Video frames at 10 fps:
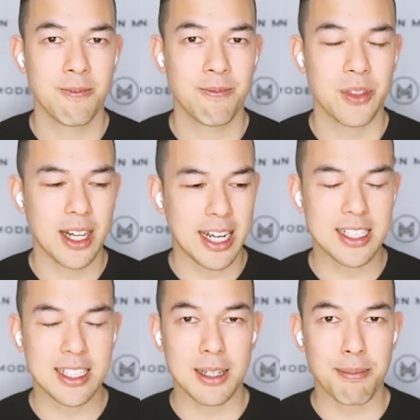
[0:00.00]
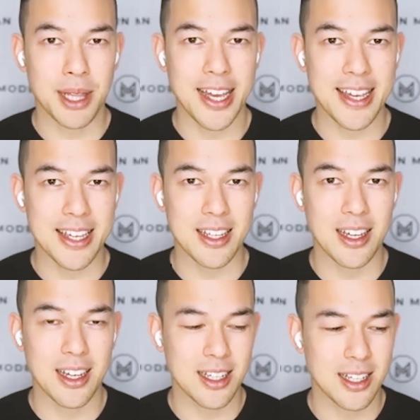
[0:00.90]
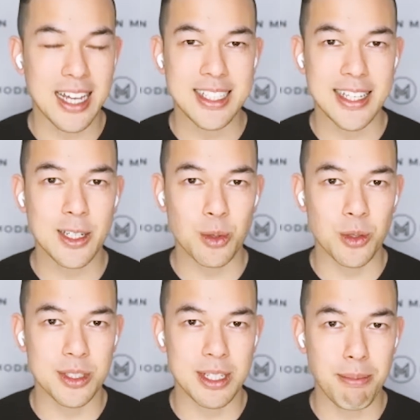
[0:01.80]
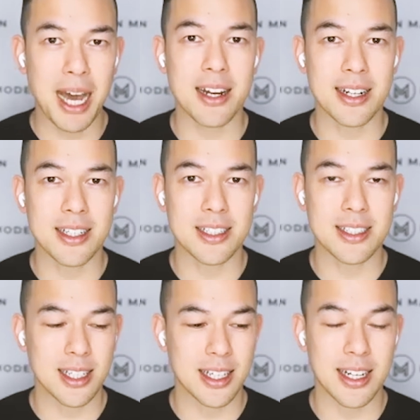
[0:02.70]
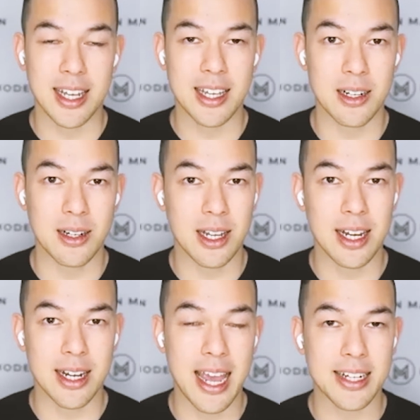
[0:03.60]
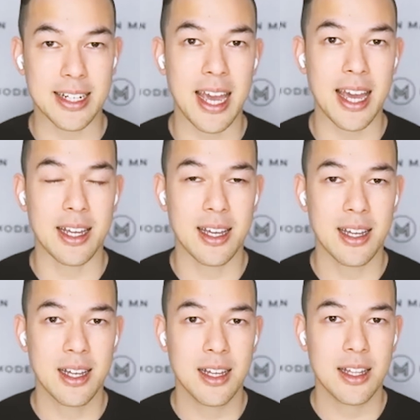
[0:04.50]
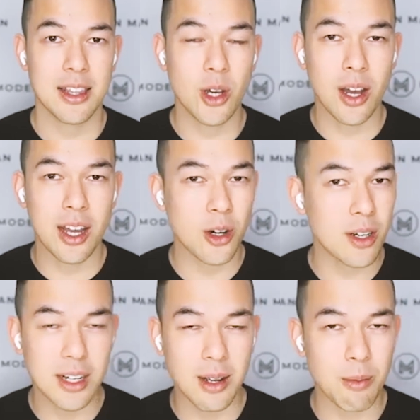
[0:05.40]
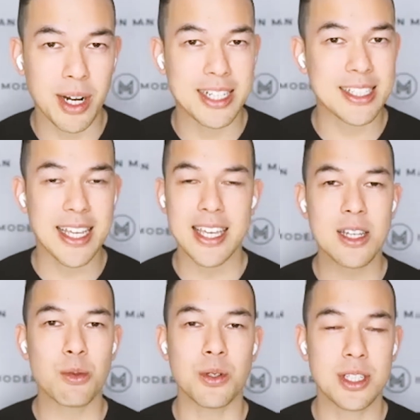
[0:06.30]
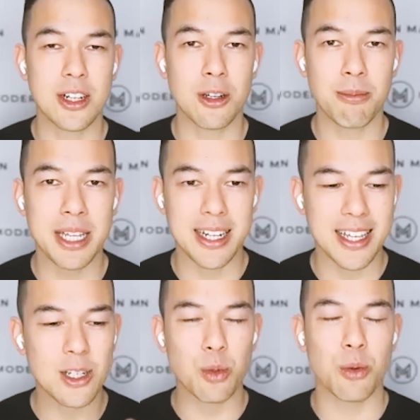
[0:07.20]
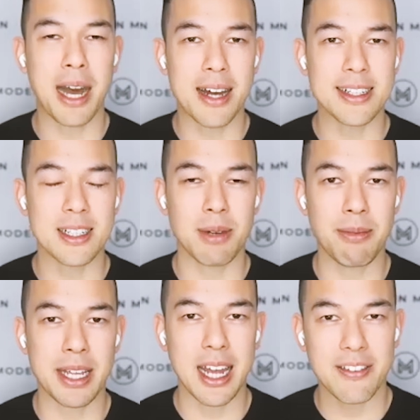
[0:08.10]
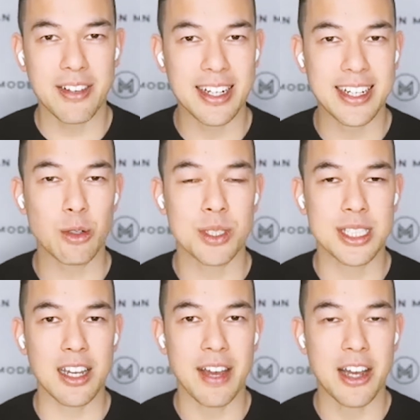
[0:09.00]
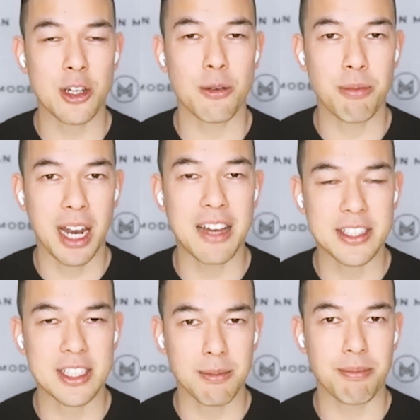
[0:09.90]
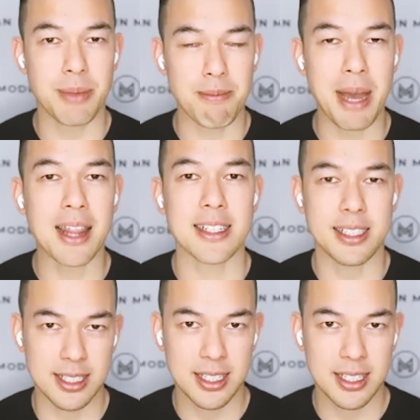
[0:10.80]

Not actually playing as equals and partners in hand in hand. And when I say equals, I don't mean equal partnership. I mean having an equal say of how your life is going to be balanced.